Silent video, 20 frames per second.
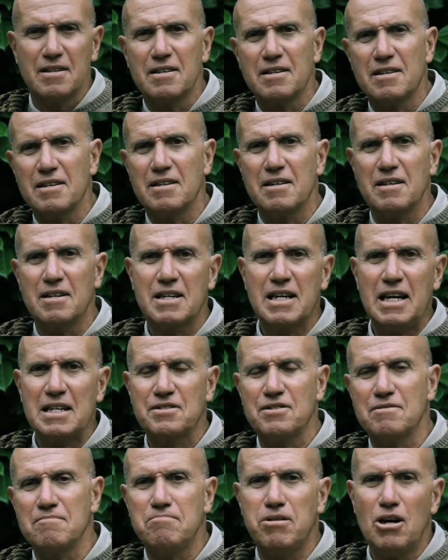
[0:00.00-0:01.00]
a
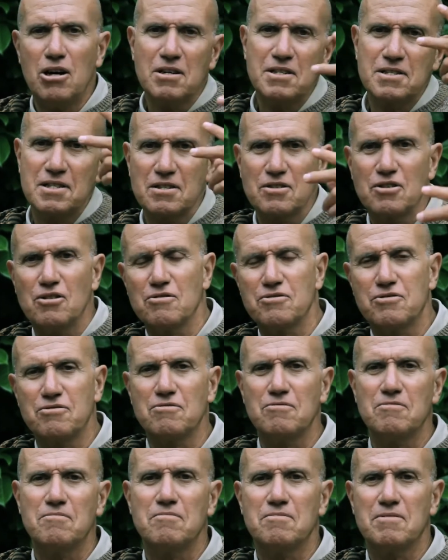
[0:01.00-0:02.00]
carton box and go
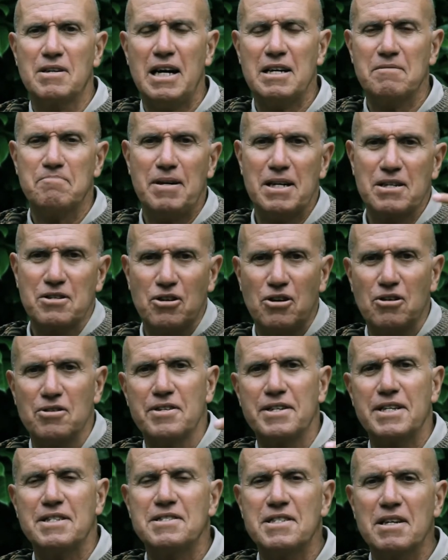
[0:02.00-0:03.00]
to Hyde Park
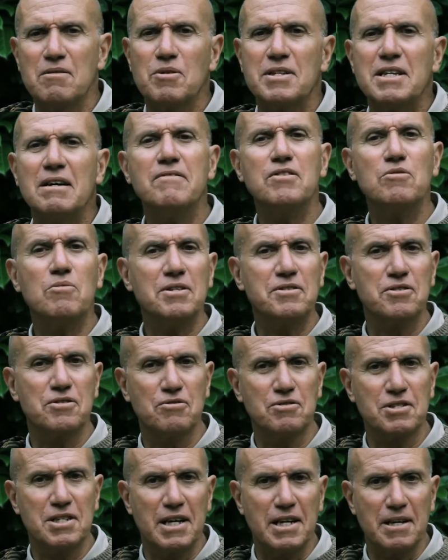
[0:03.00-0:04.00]
Corner and say whatever he wanted to
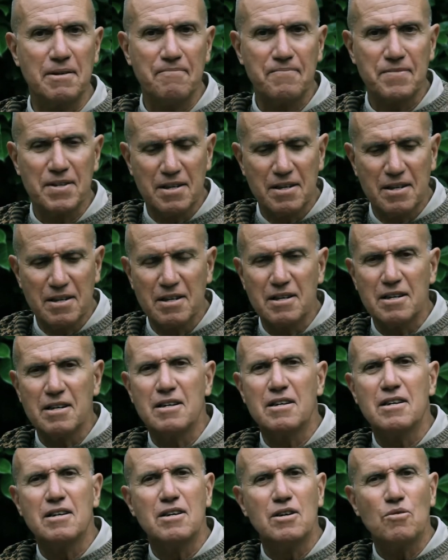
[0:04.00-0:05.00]
say.
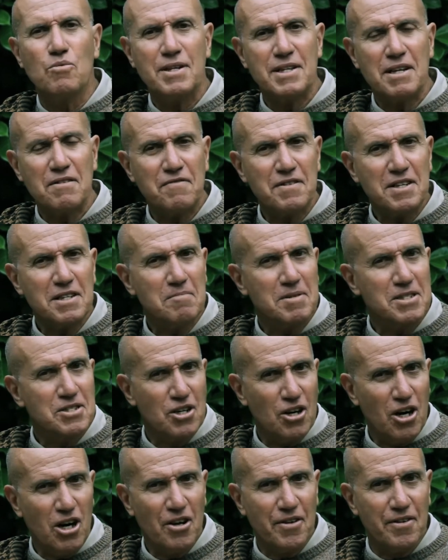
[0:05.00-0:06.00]
Well, that freedom is
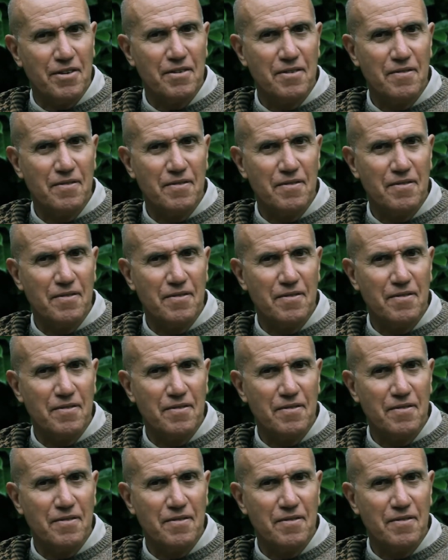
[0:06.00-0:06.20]
gone.